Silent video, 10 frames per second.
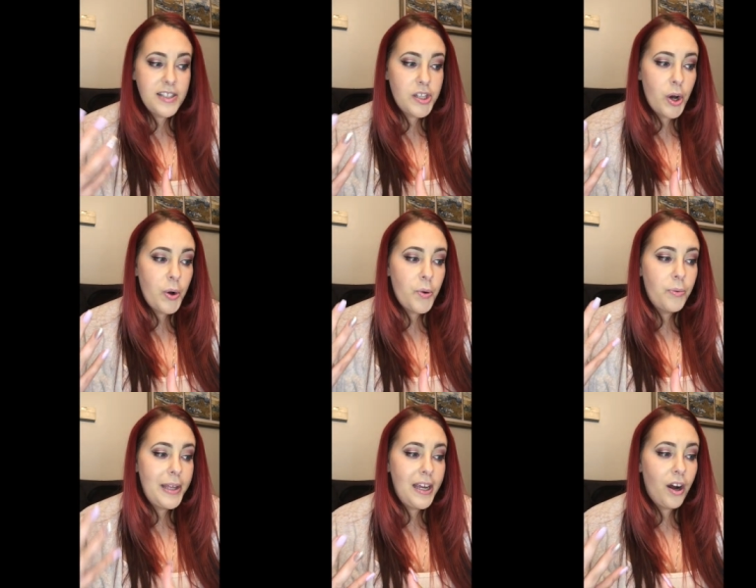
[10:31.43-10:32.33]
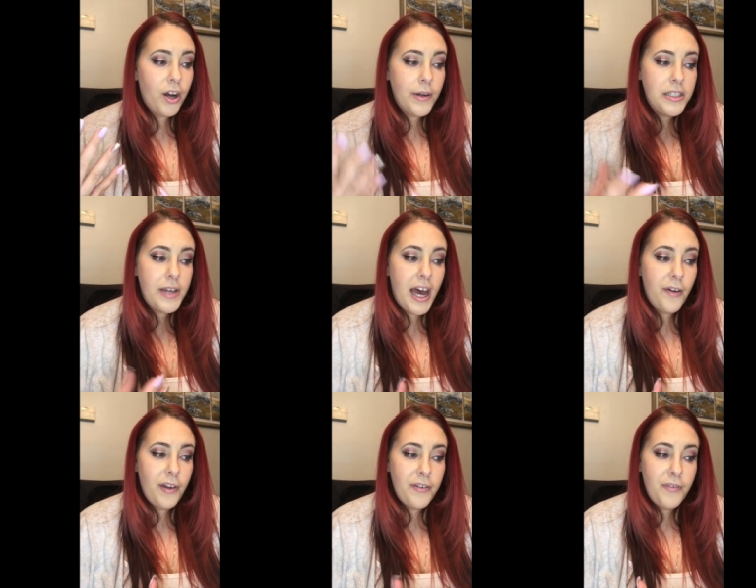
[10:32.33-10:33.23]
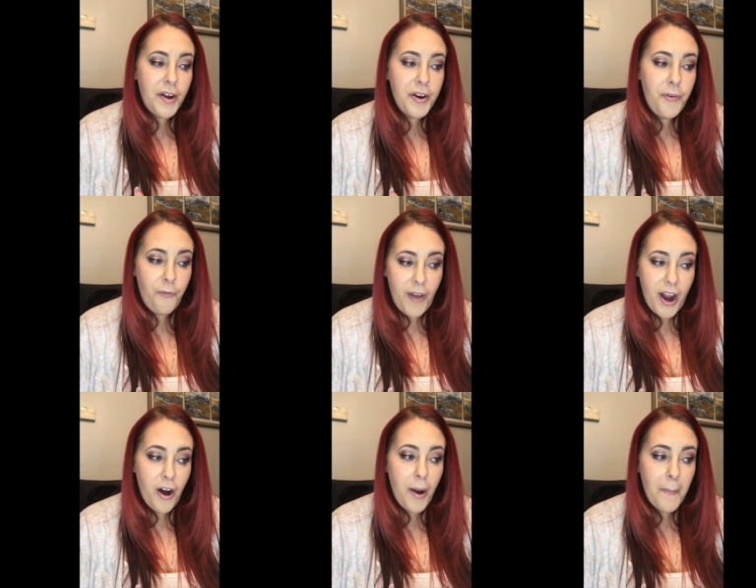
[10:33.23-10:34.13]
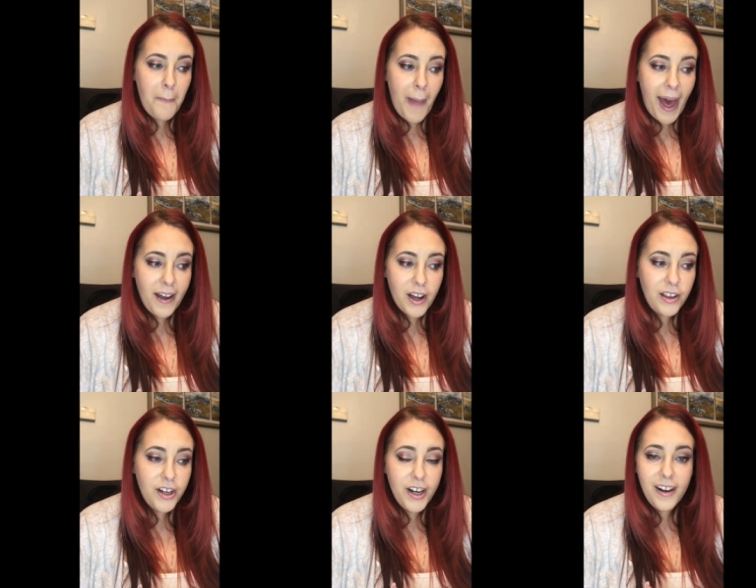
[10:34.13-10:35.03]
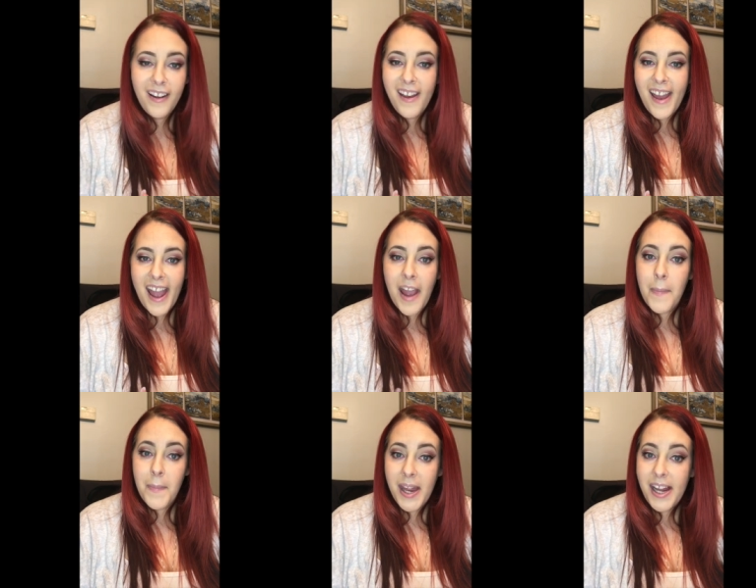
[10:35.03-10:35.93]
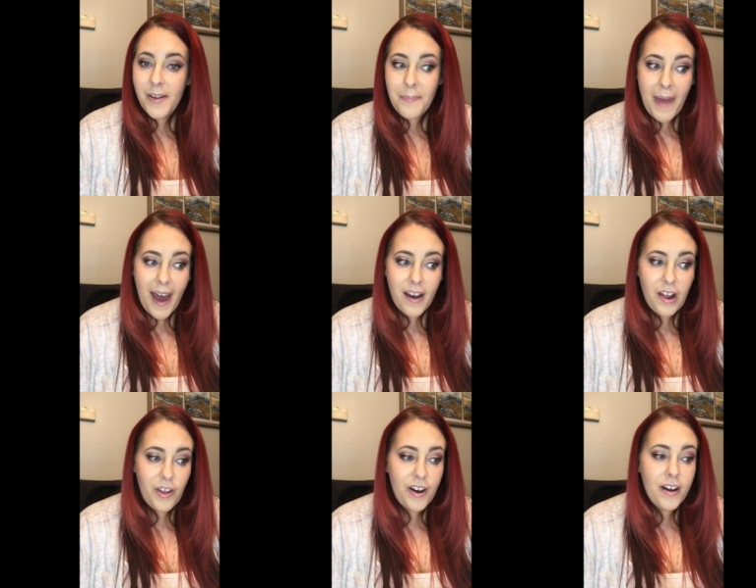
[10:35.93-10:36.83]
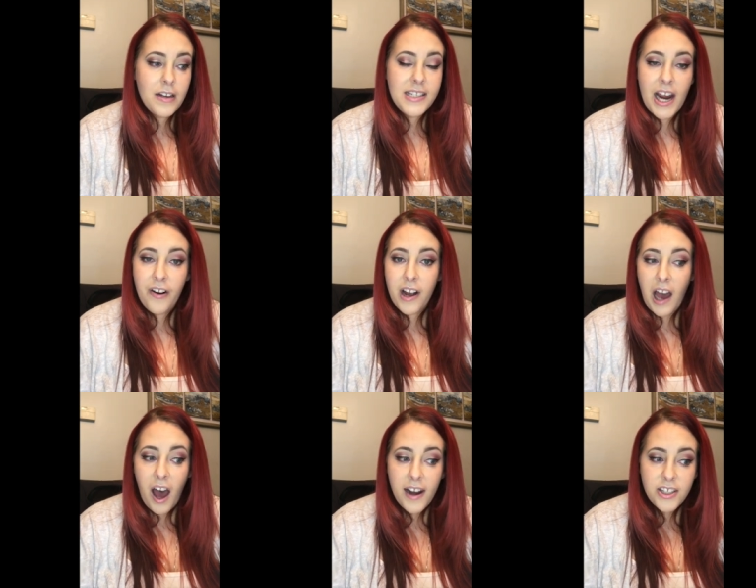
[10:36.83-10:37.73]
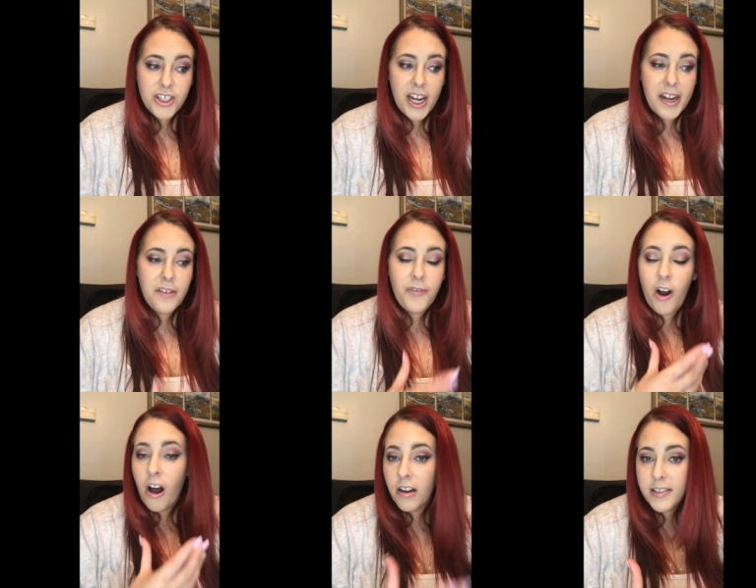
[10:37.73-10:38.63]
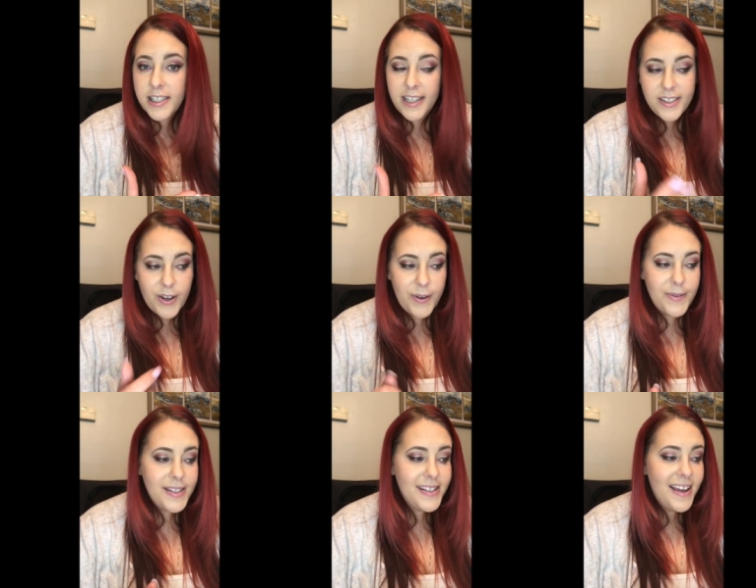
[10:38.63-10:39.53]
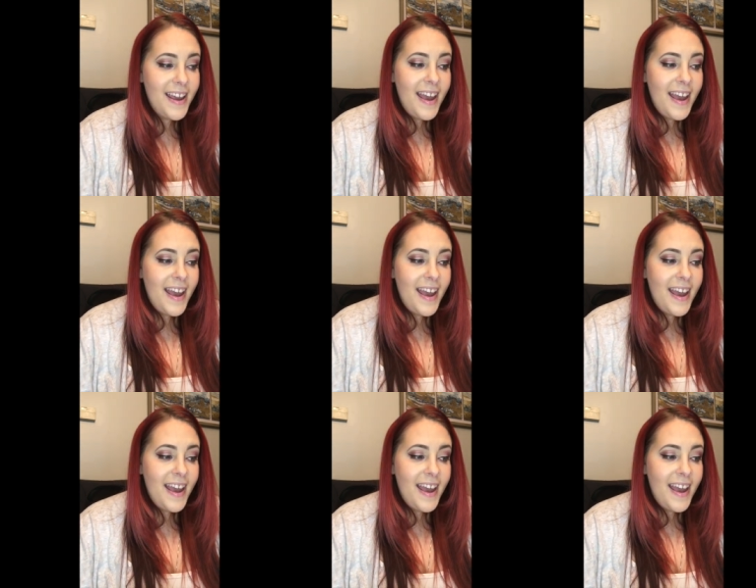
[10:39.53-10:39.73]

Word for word: So we are going to have a very fair matte color, a medium matte color, a terracotta shade for all skin tones,